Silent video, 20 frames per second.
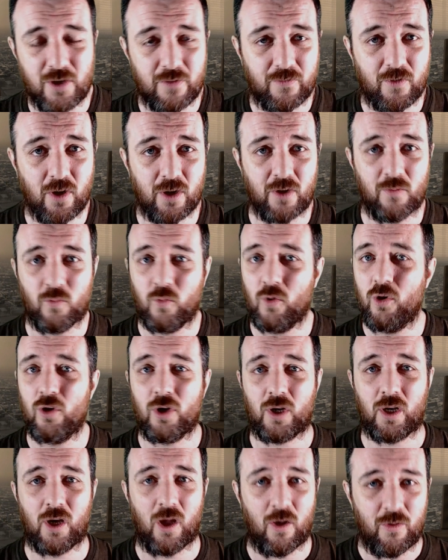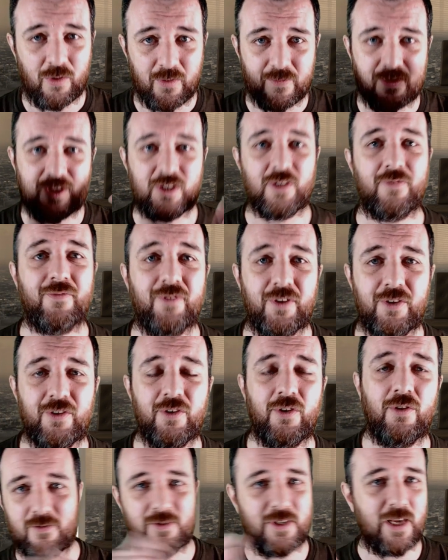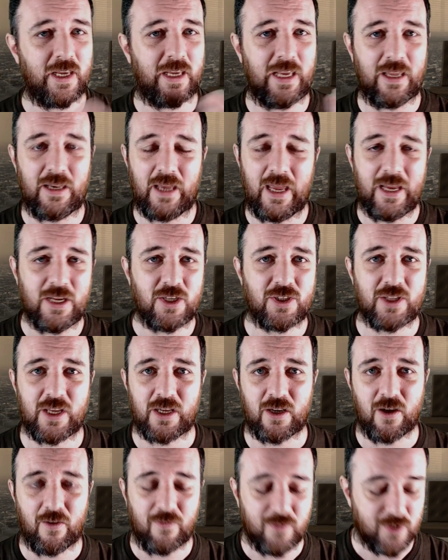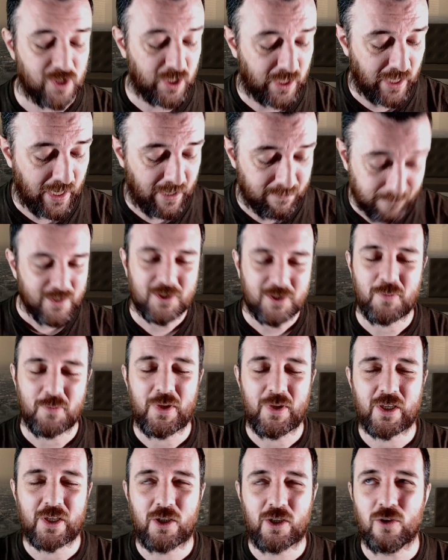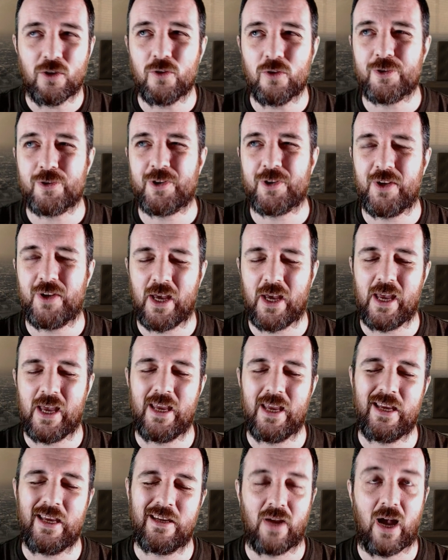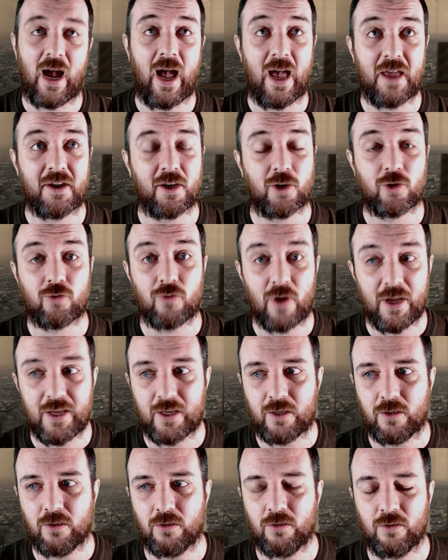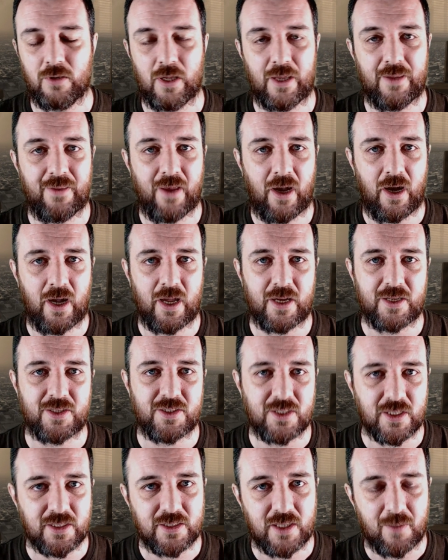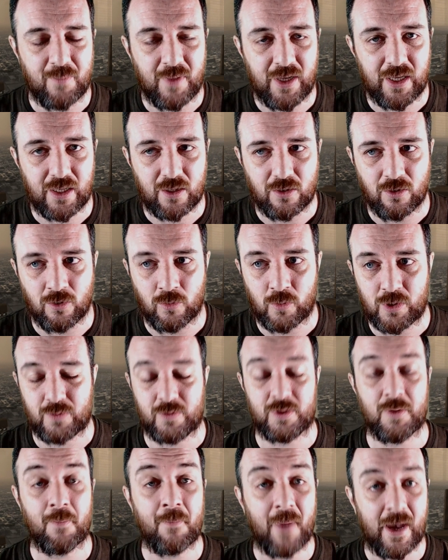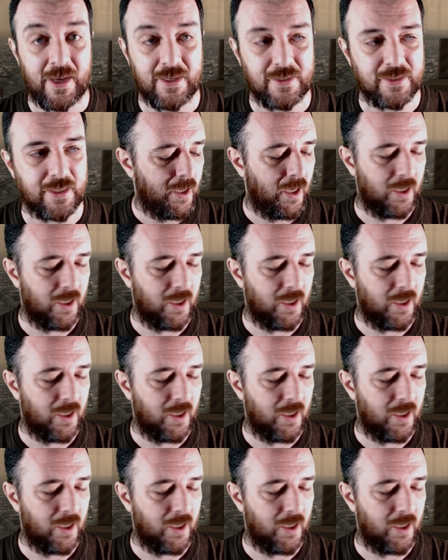You've got a workload of stuff to do, ticking each thing off as you can. Some of the calls today, I had a great call in that I had a 60 minute call which was amazing.